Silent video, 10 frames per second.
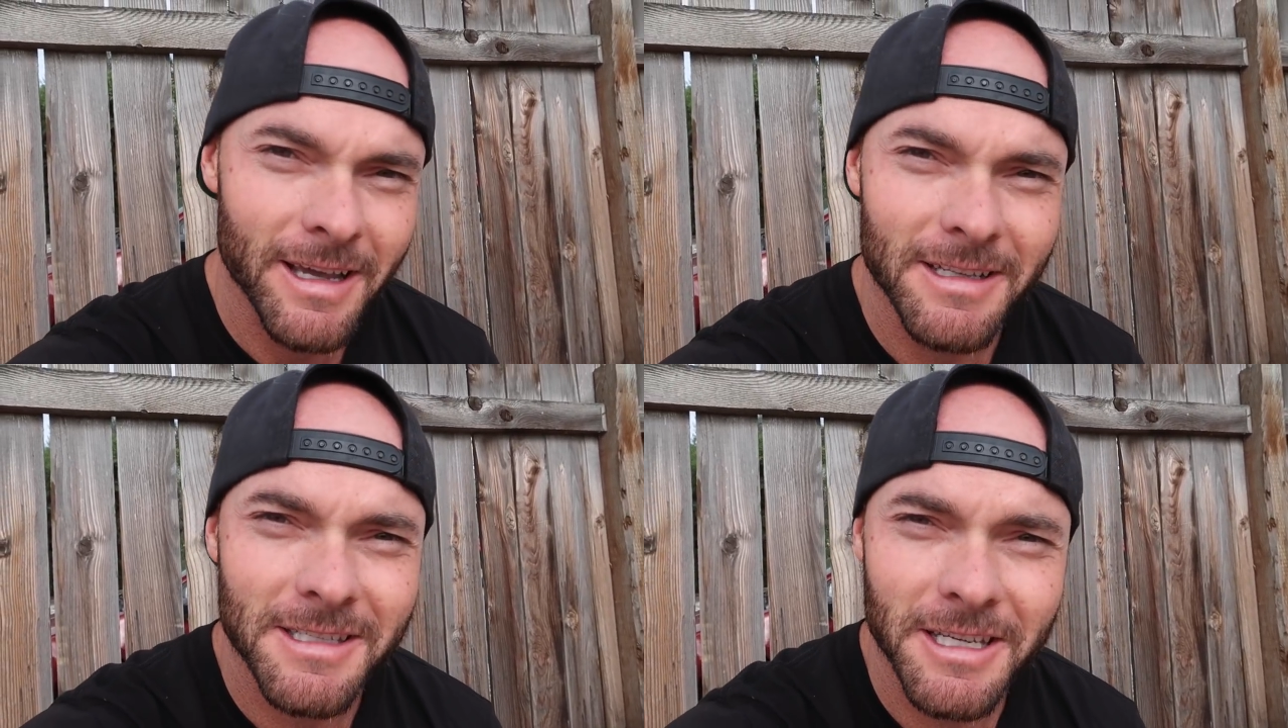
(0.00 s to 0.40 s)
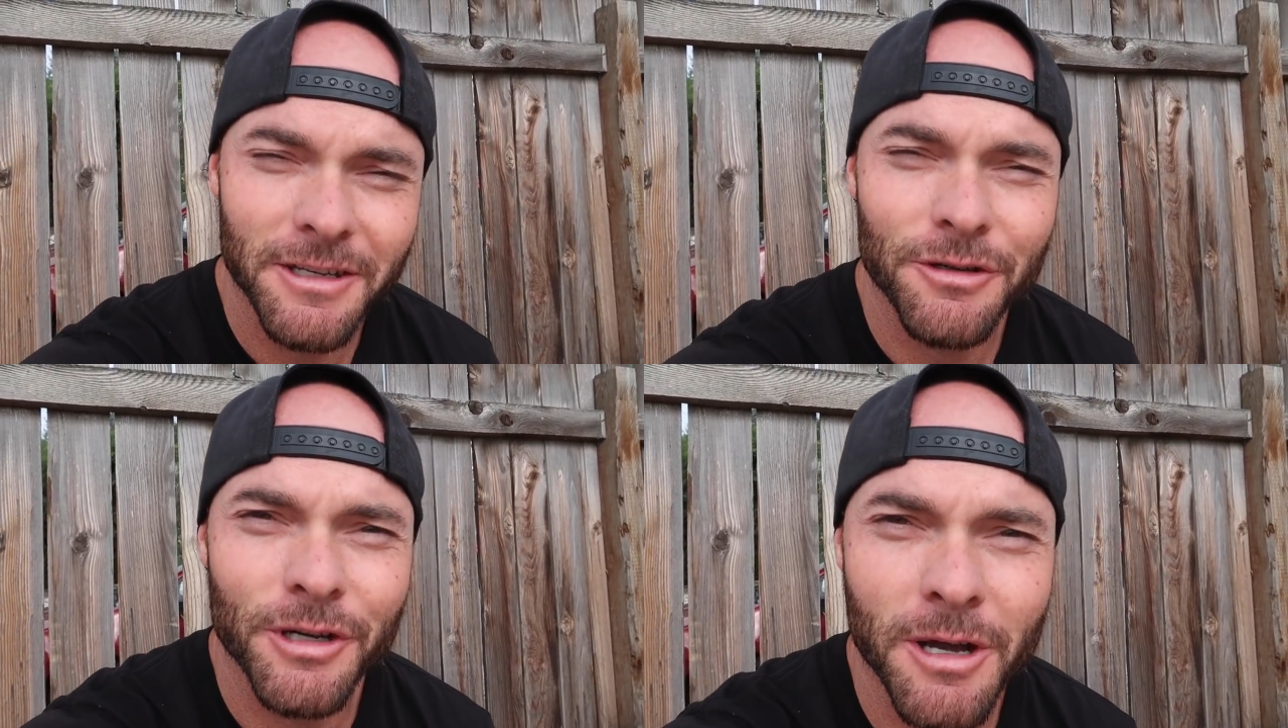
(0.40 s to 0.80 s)
and
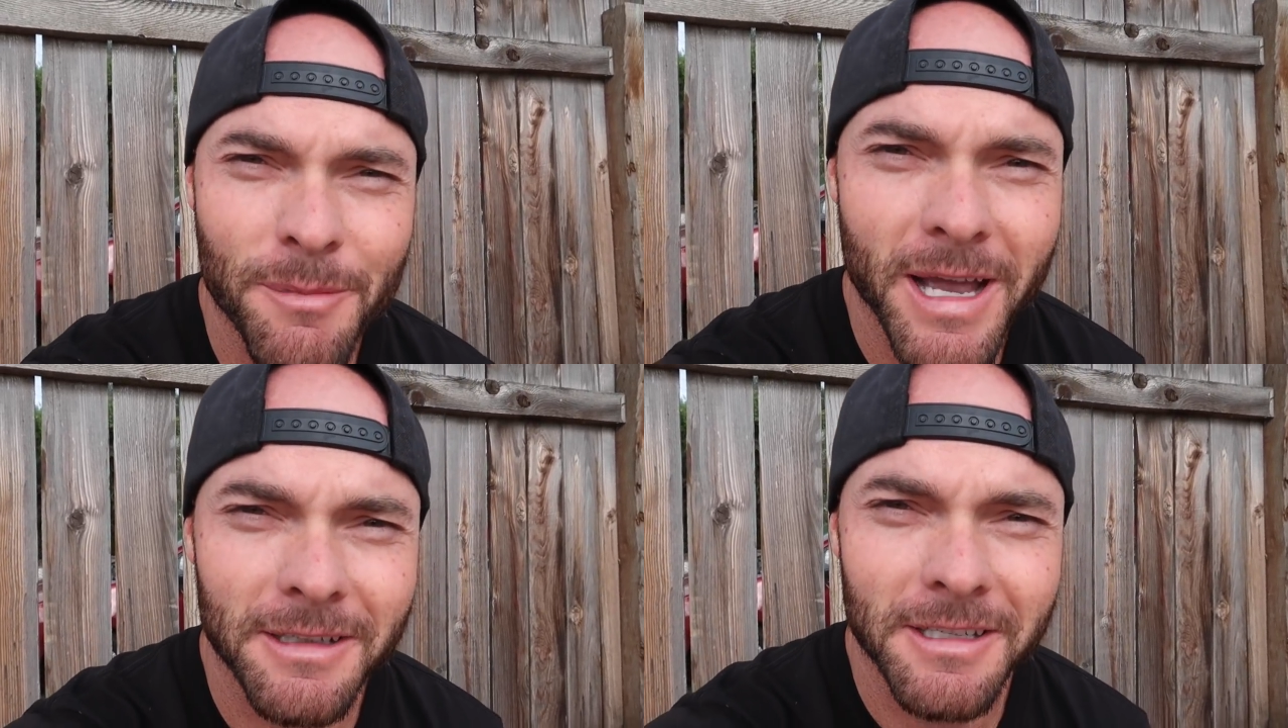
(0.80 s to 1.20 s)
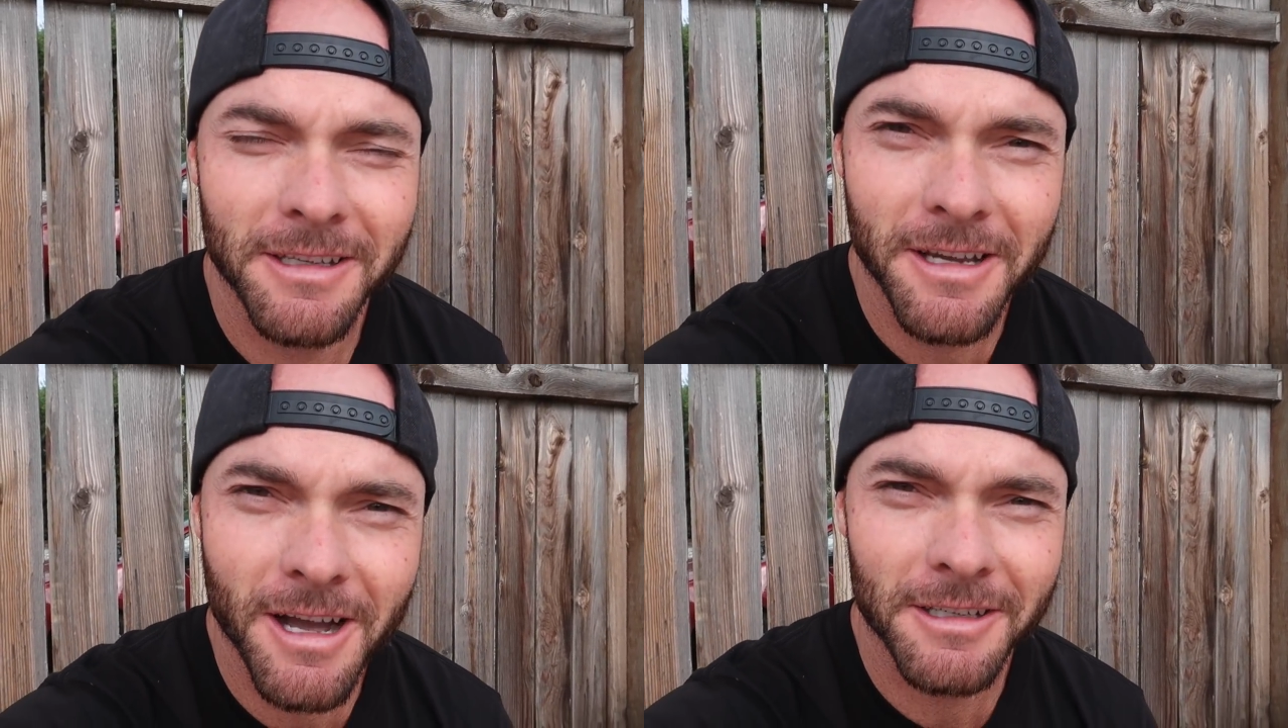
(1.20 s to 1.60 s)
seeing you come back to
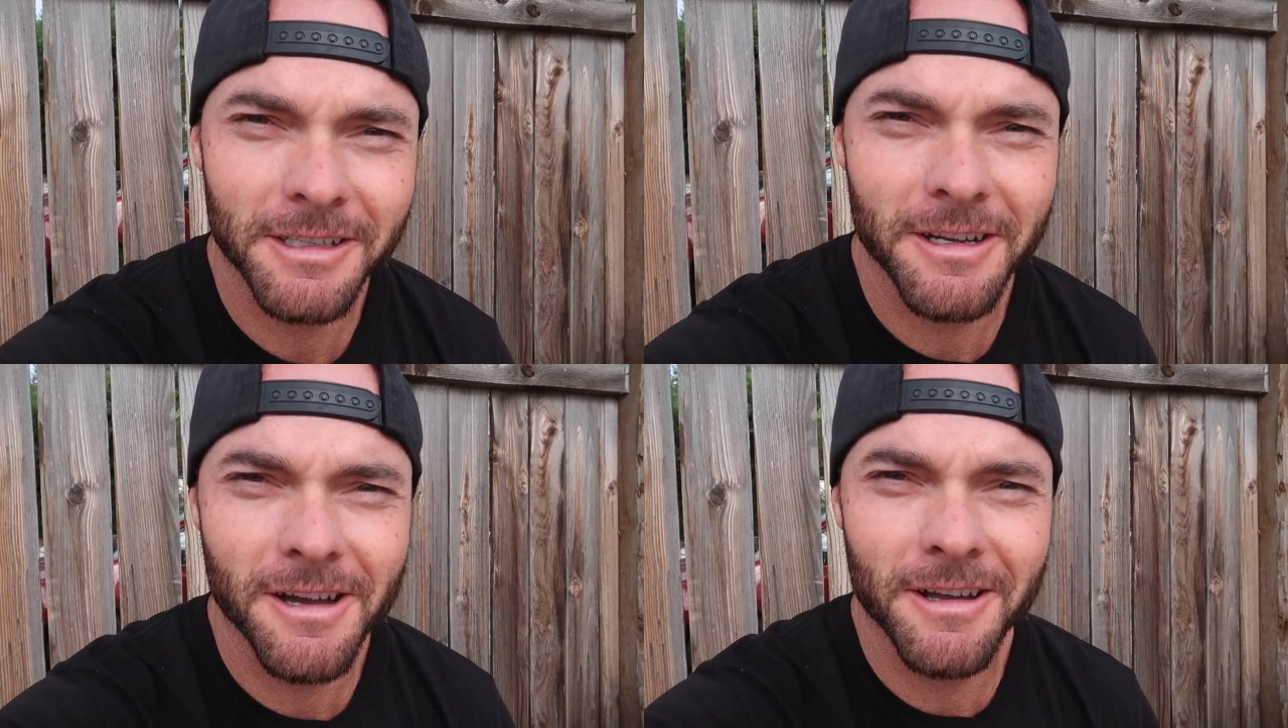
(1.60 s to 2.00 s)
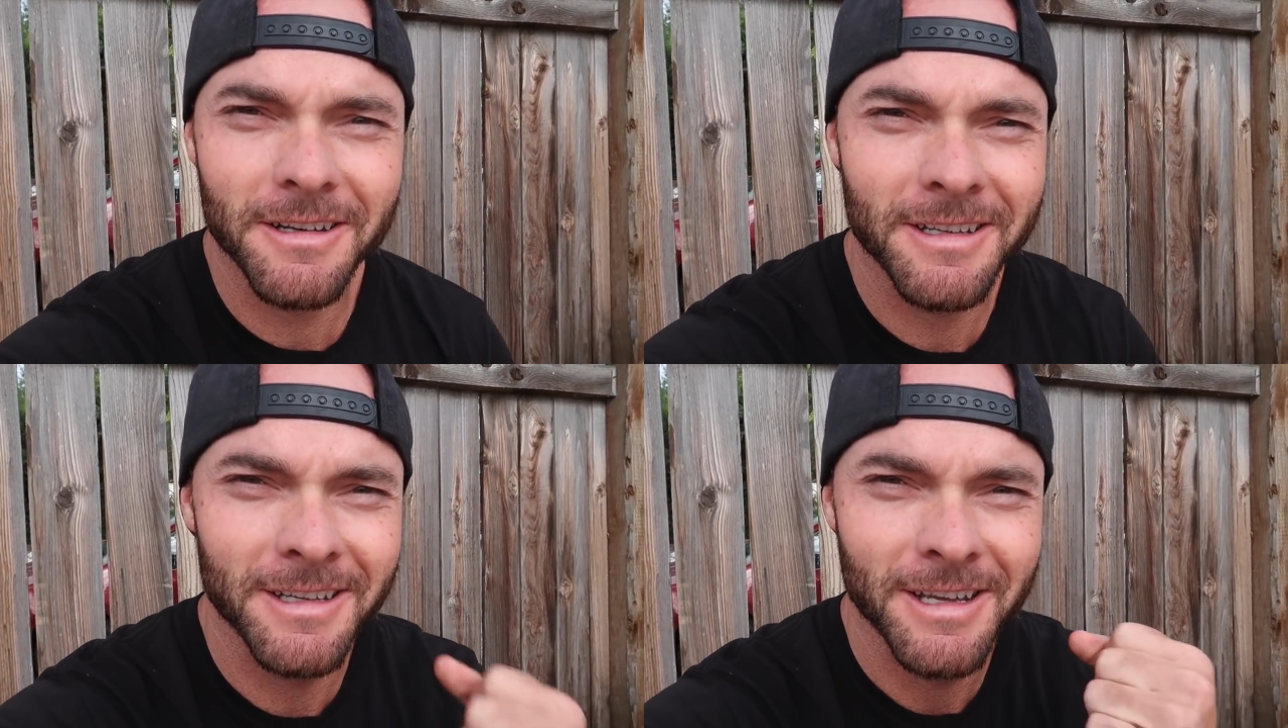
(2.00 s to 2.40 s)
the
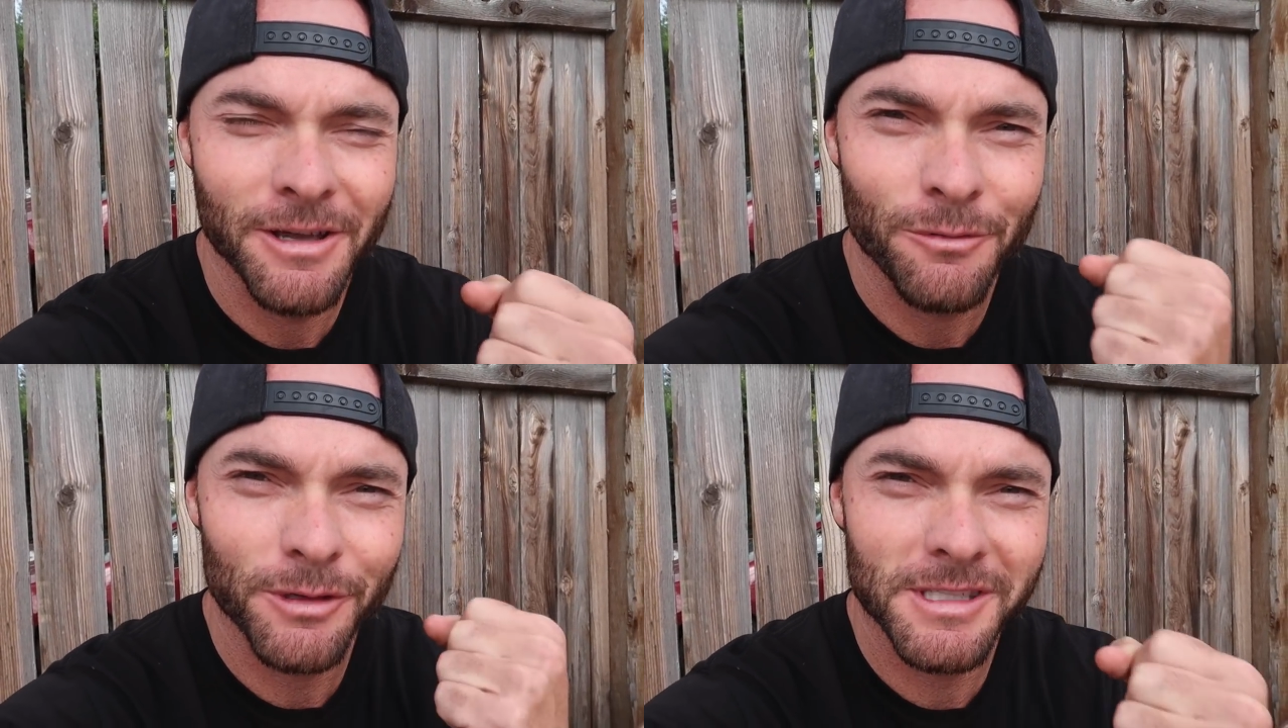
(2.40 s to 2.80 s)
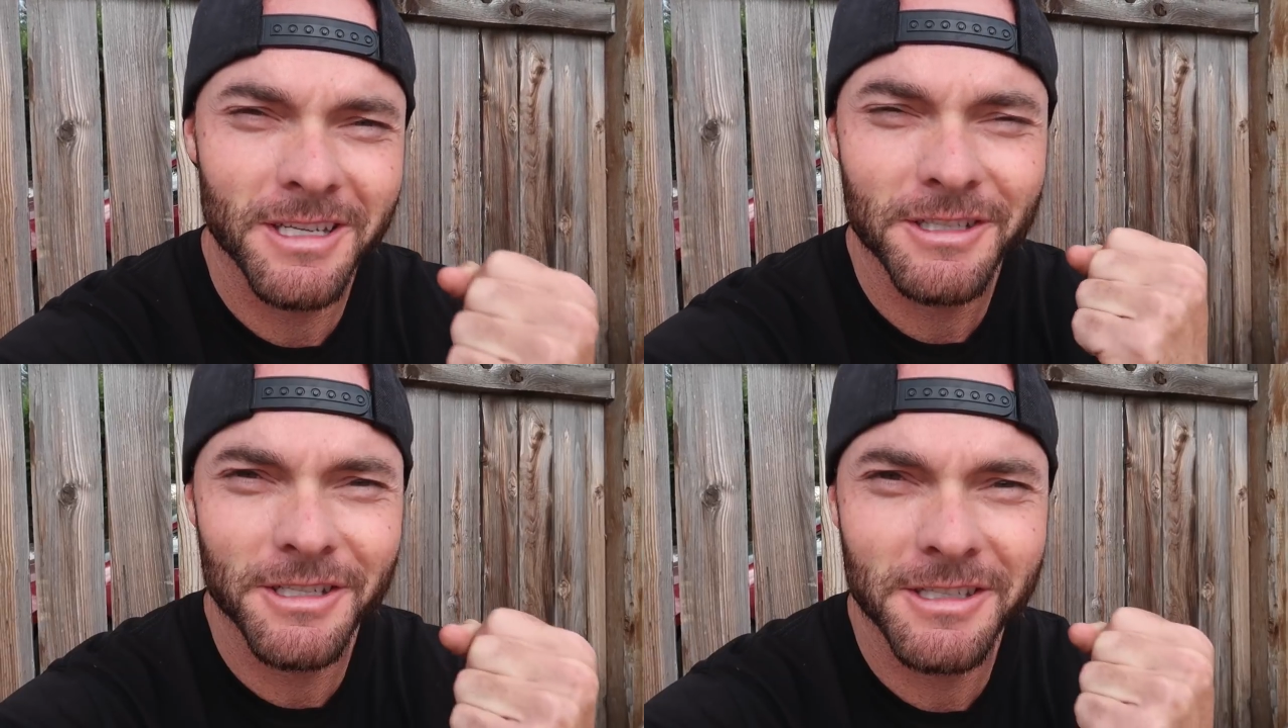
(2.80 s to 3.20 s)
Octagon with
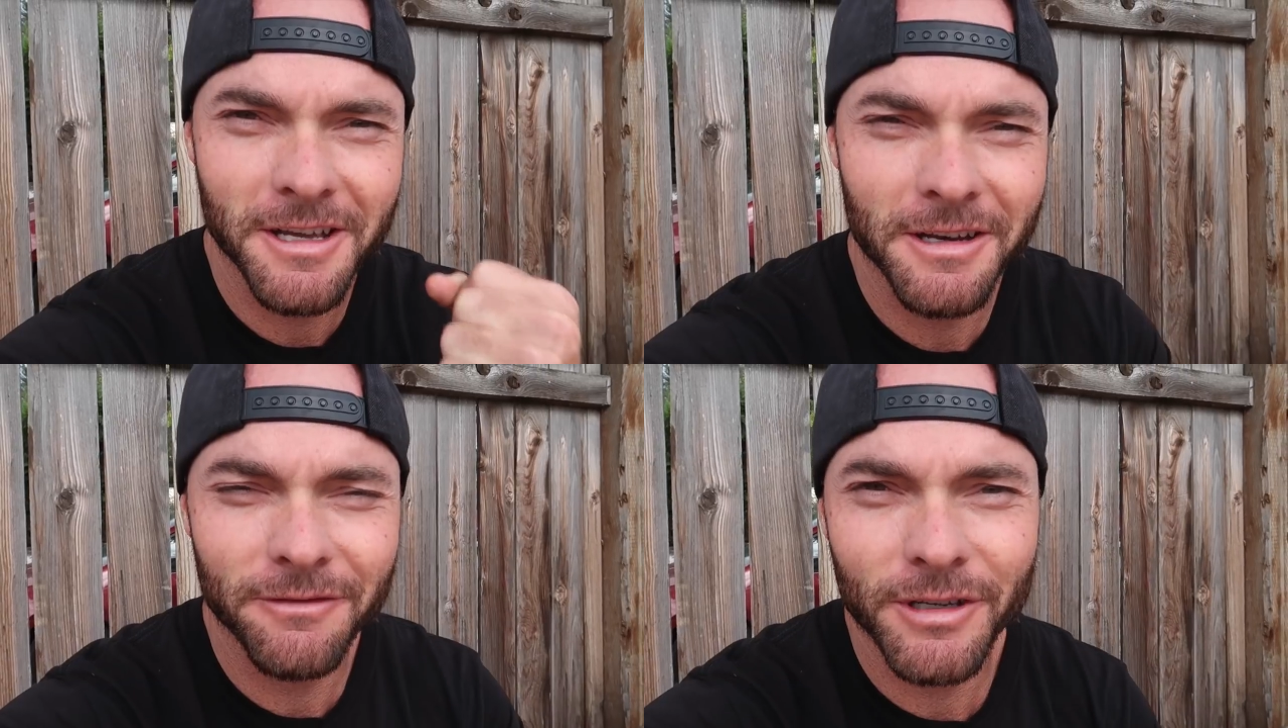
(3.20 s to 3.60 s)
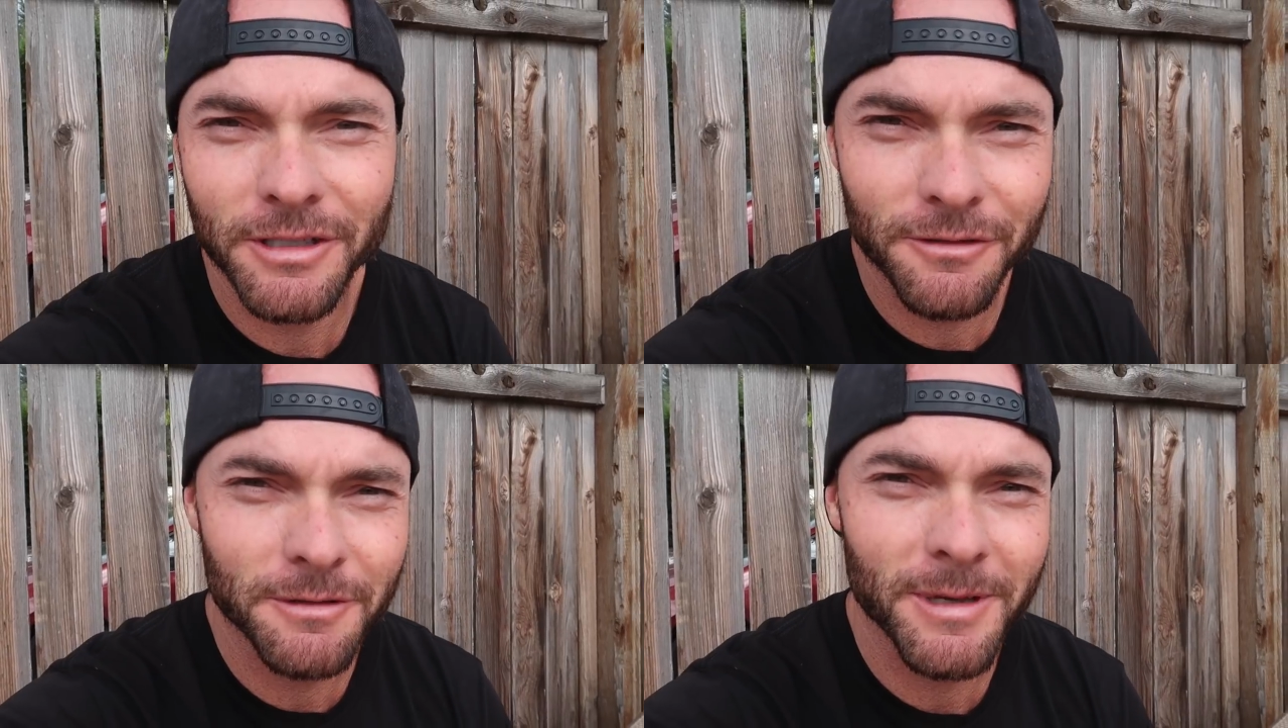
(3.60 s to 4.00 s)
such a stunning
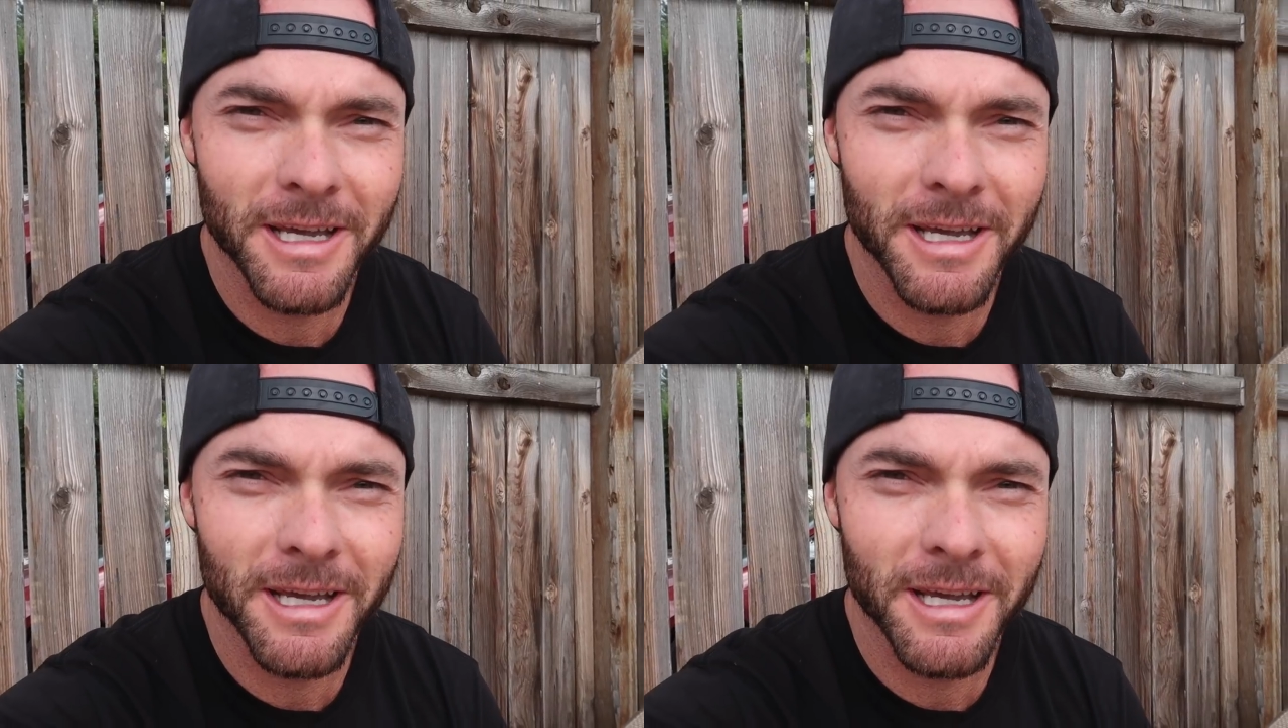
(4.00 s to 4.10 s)
victory,